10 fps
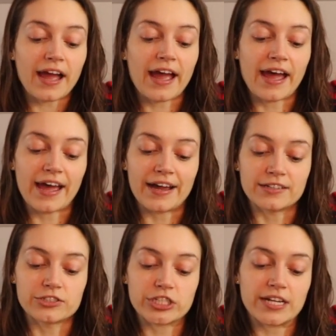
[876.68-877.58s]

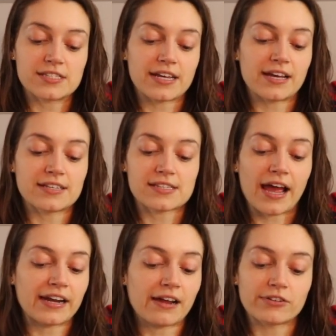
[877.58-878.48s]
And Jed says,
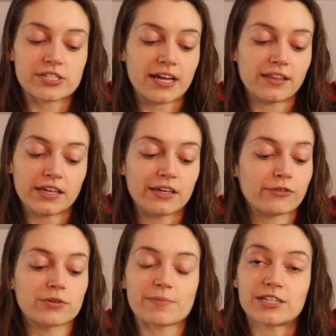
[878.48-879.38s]
I never said that
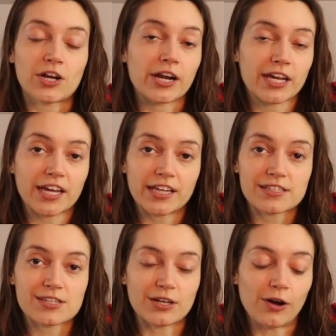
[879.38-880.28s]
Kiefer was my target.
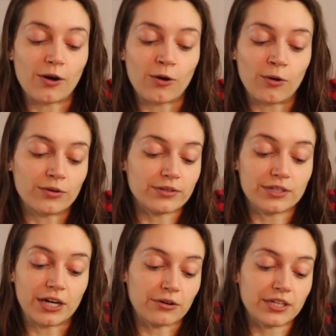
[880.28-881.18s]
So,
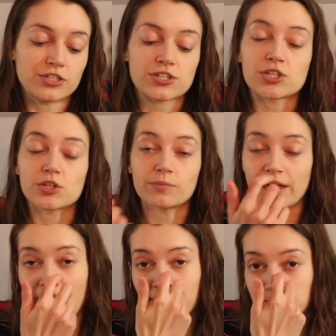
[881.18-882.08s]
you know, he just assumed
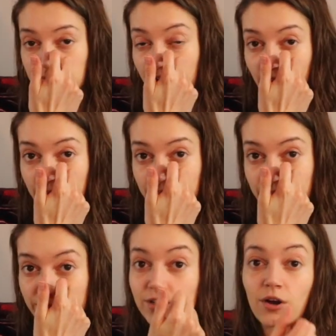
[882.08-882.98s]
that. Um,
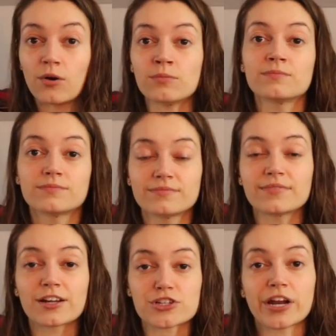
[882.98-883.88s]
so
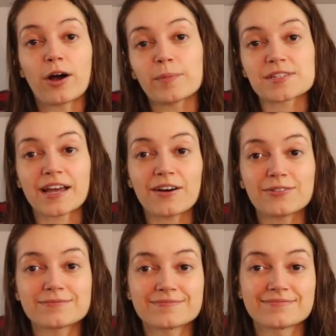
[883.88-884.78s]
that should help us
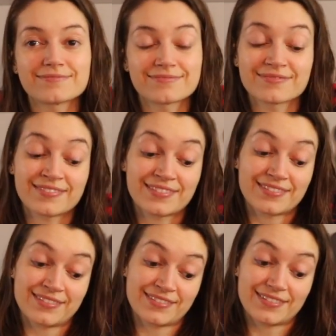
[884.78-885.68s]
out.
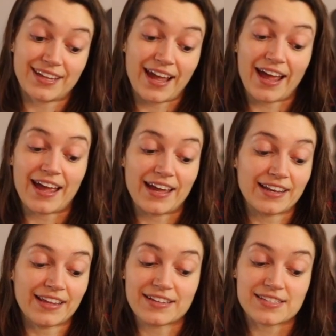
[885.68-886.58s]

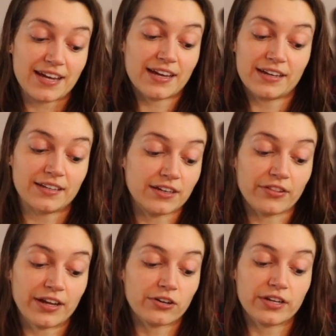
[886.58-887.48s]
And they say, you know,
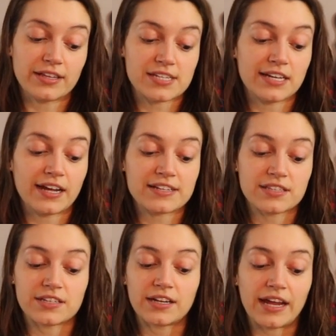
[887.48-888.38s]
they agree that Tina
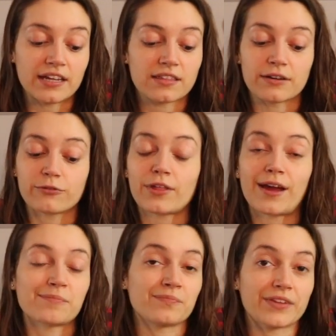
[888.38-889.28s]
hasn't done anything for
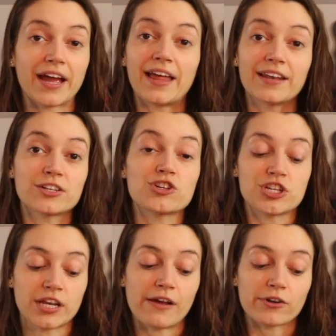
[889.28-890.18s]
them and
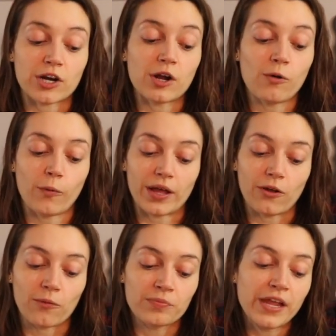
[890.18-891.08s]
she never
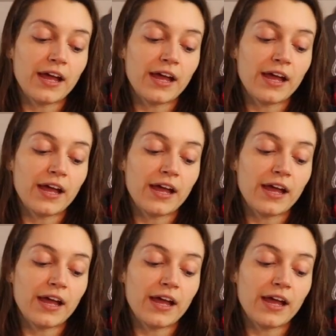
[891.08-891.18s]
will.